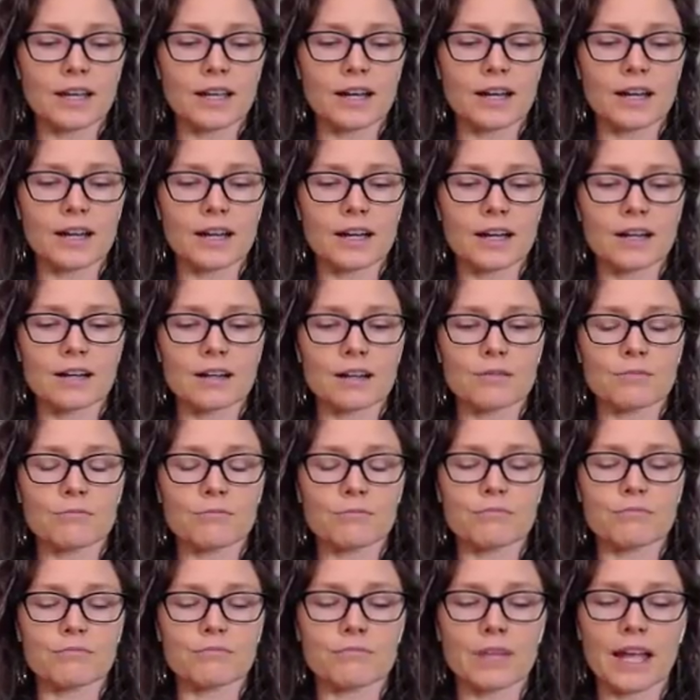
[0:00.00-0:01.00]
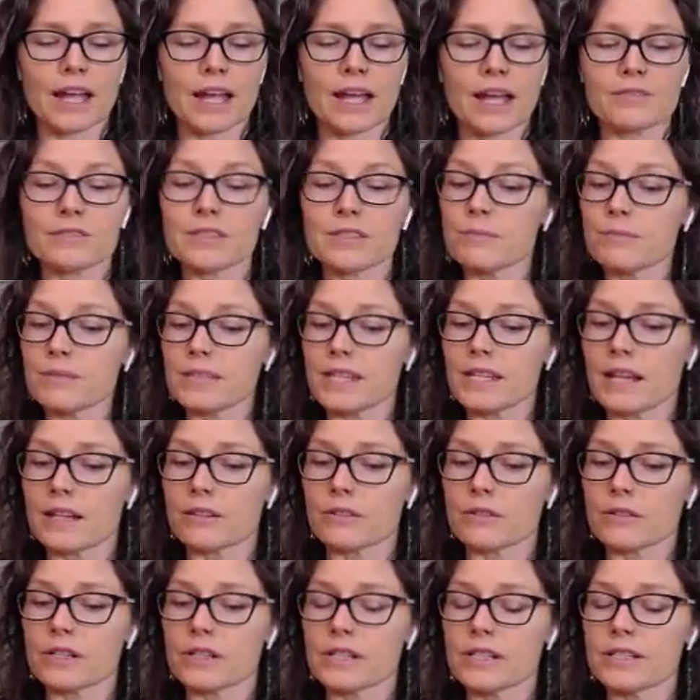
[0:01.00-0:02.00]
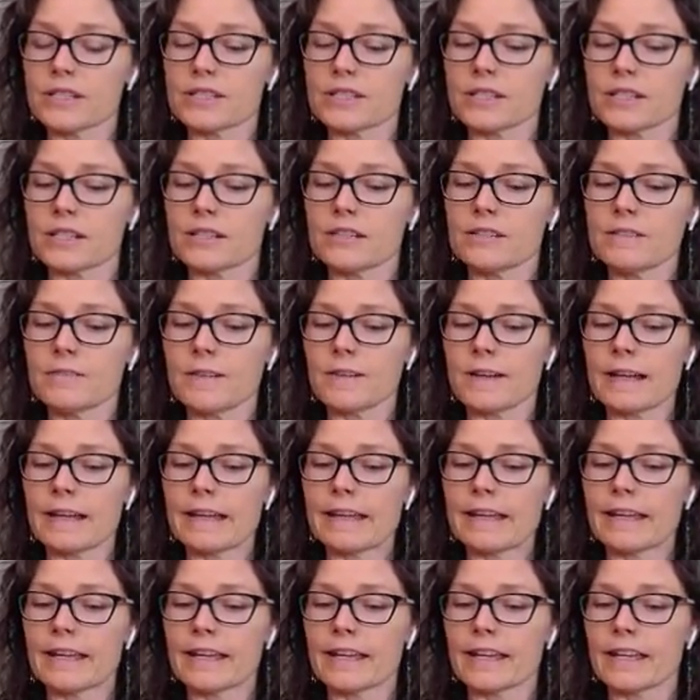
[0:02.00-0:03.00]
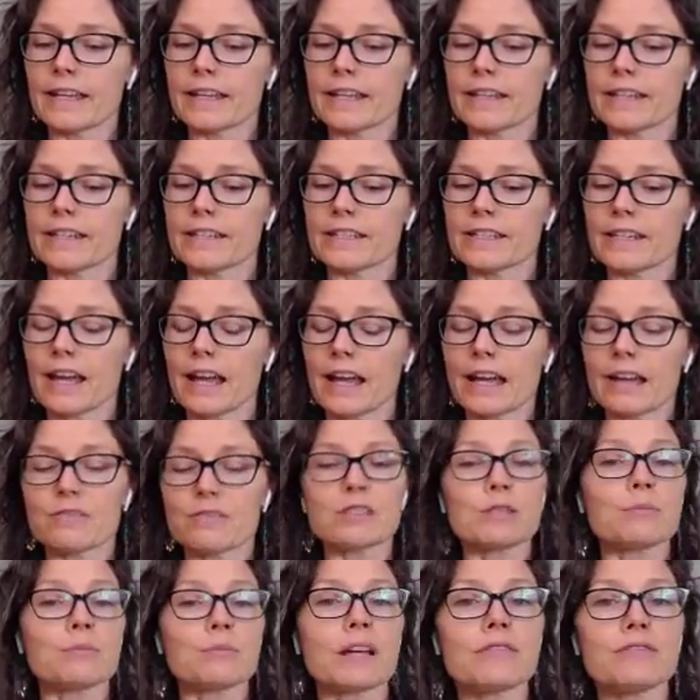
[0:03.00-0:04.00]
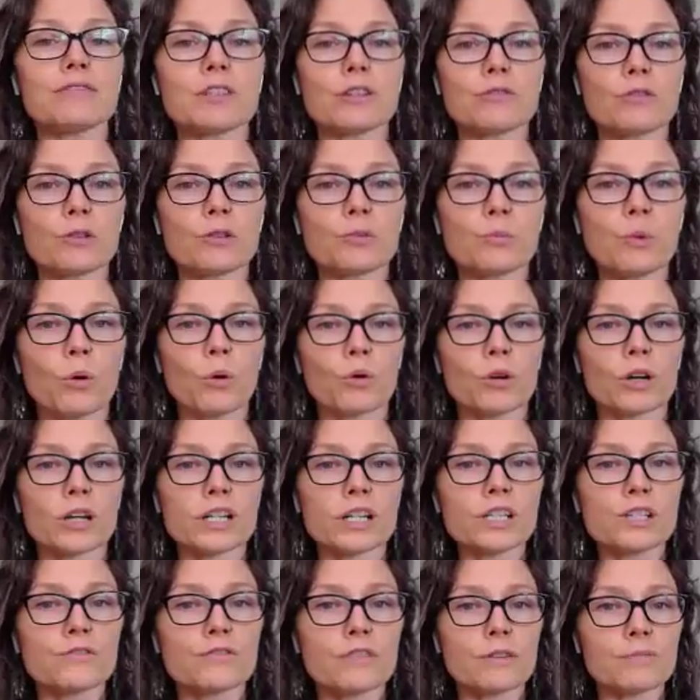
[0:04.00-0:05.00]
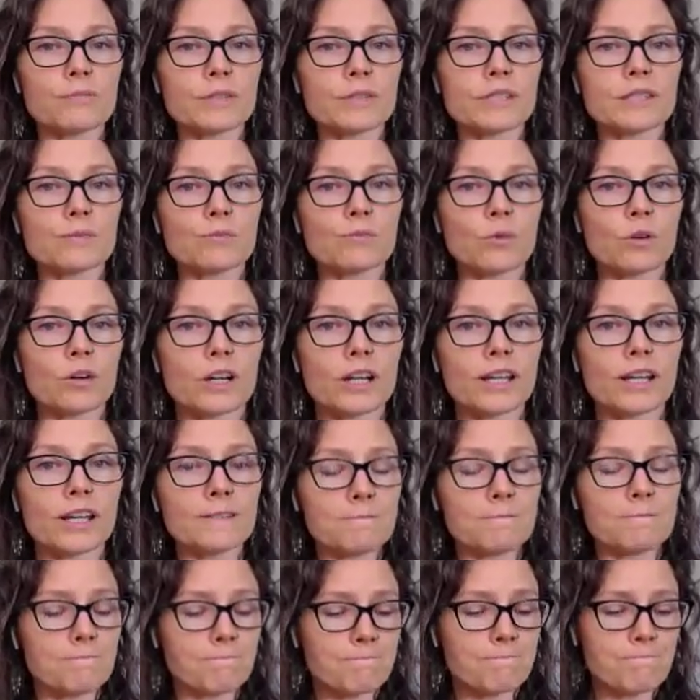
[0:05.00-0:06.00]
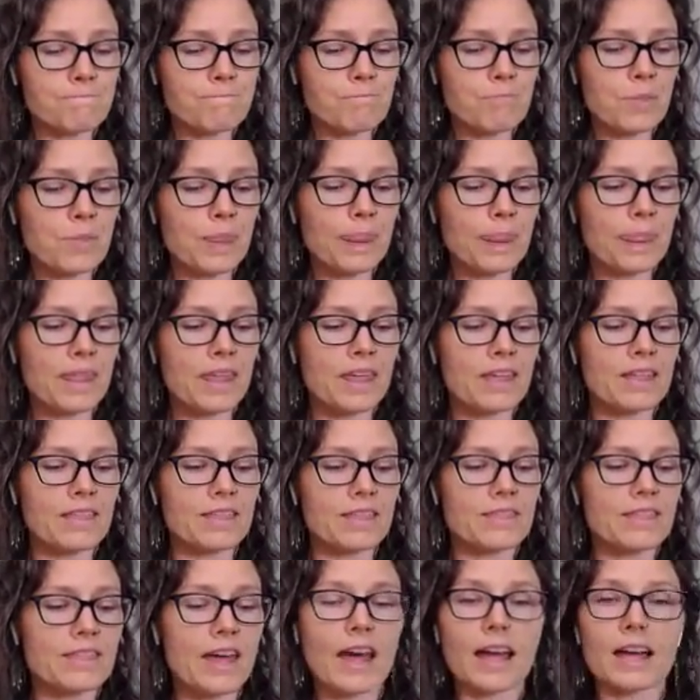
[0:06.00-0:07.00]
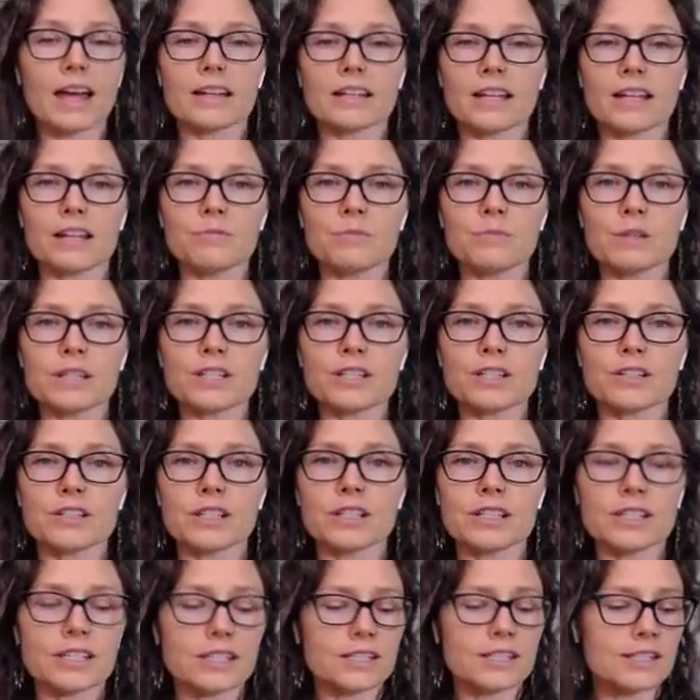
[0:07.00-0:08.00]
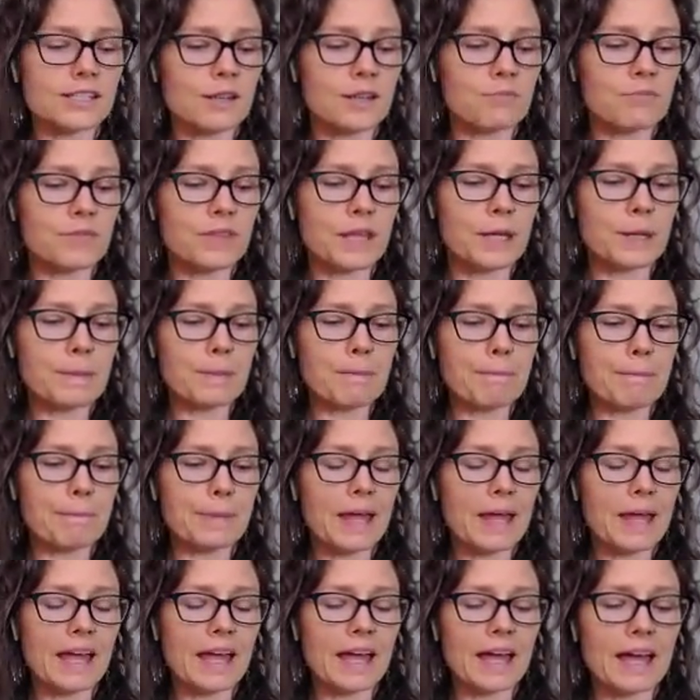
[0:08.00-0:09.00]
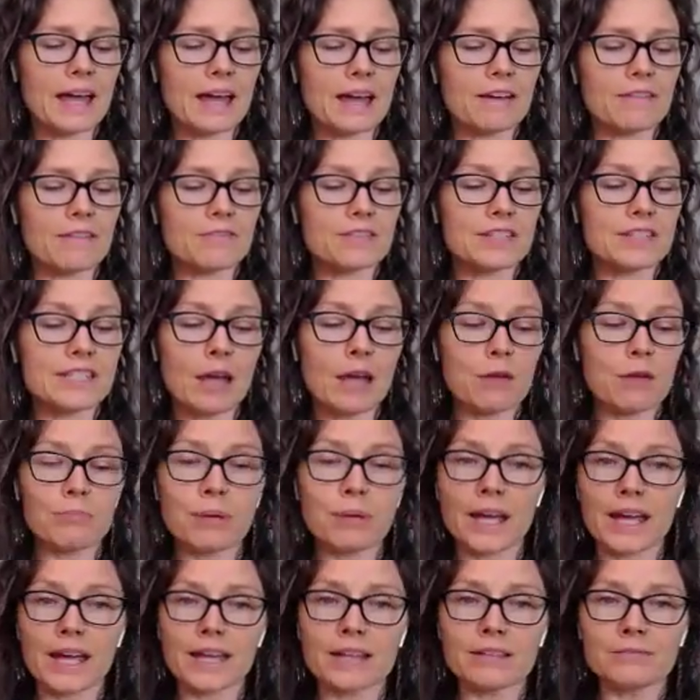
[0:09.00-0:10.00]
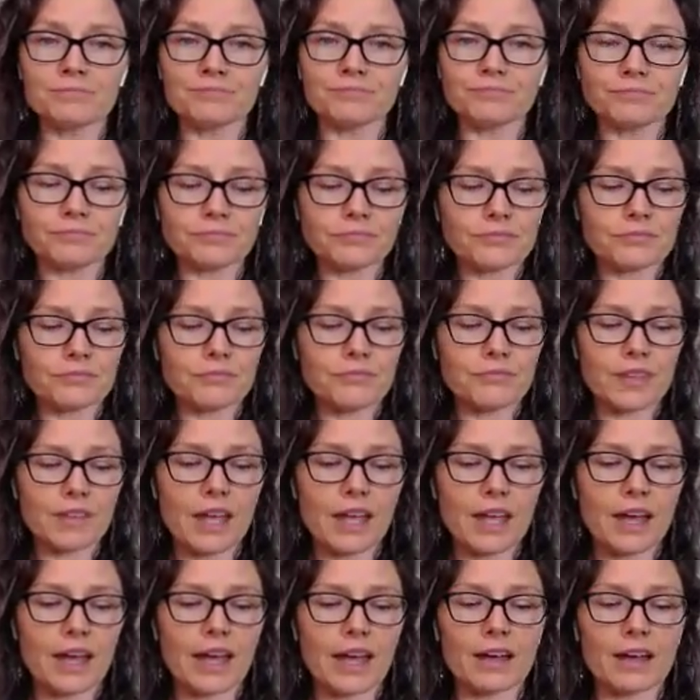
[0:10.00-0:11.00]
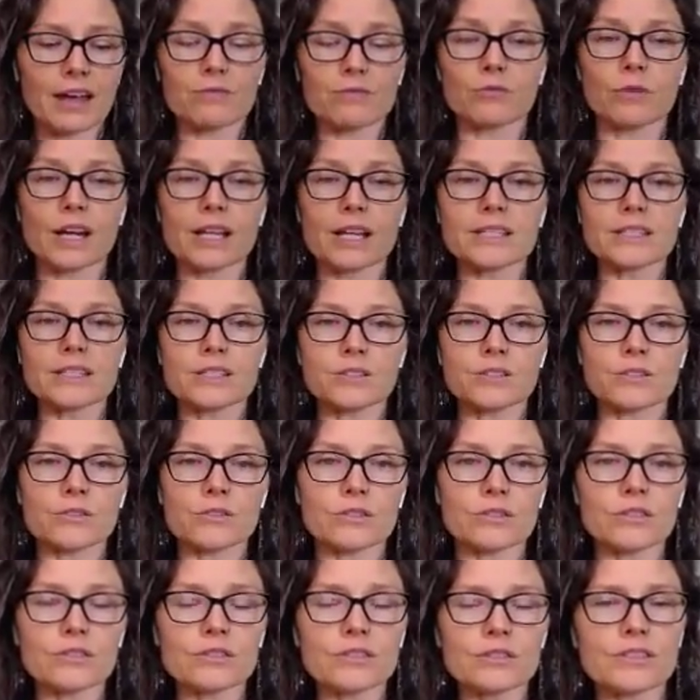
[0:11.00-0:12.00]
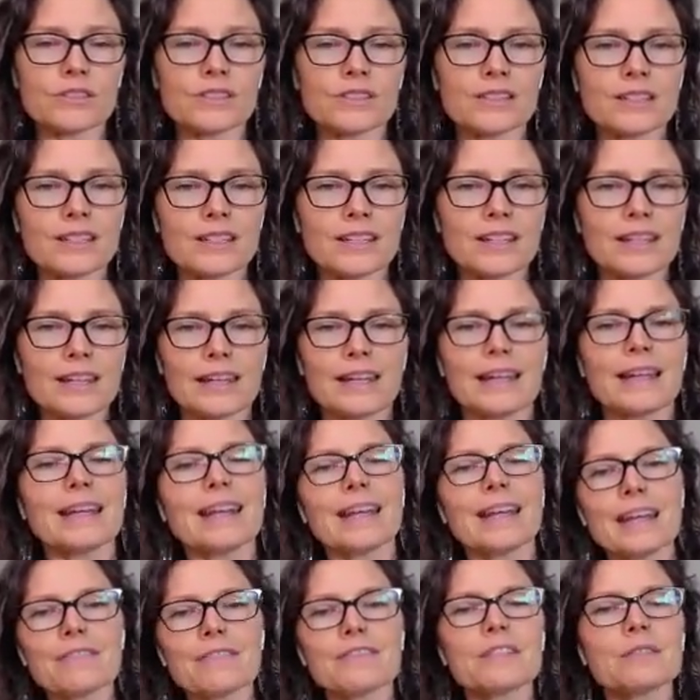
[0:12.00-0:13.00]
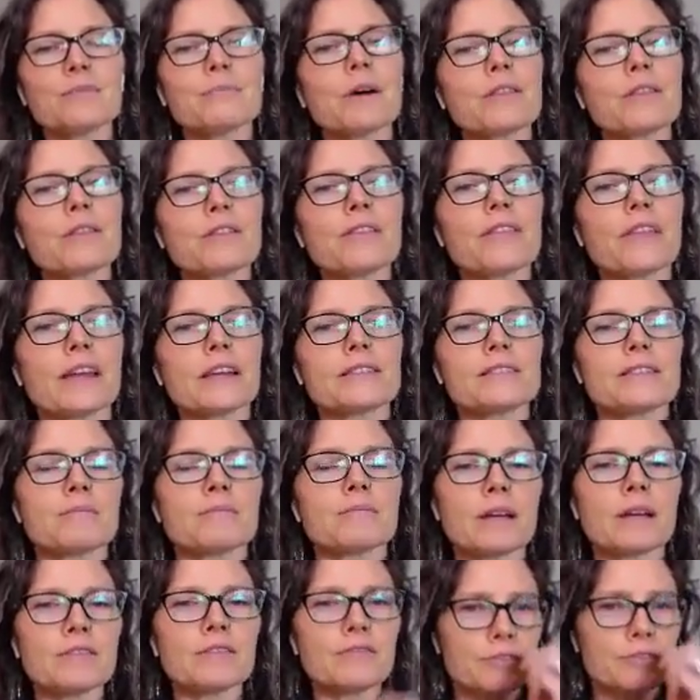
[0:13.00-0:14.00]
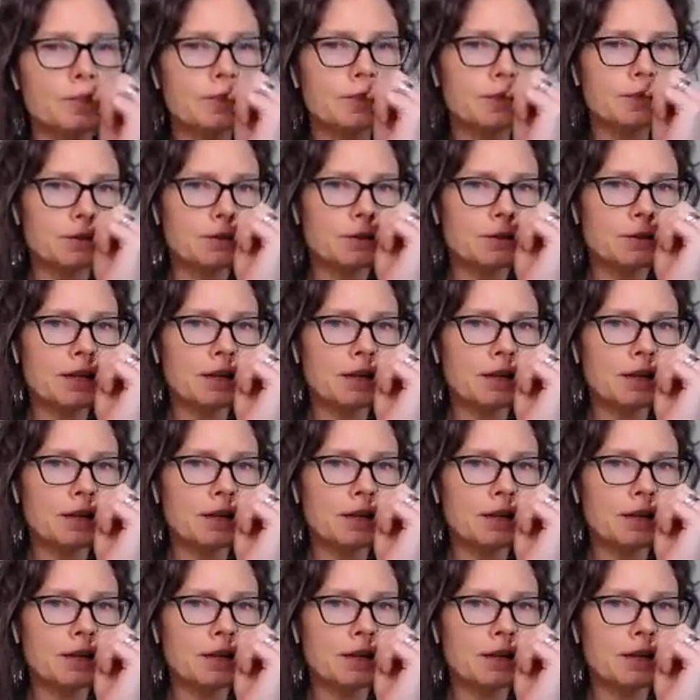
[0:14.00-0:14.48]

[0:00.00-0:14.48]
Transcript: I have some celery still, and I have some leftover porridge from this morning that can be turned into something. I have tempeh, I have rice noodles, and I have some other things in my freezer.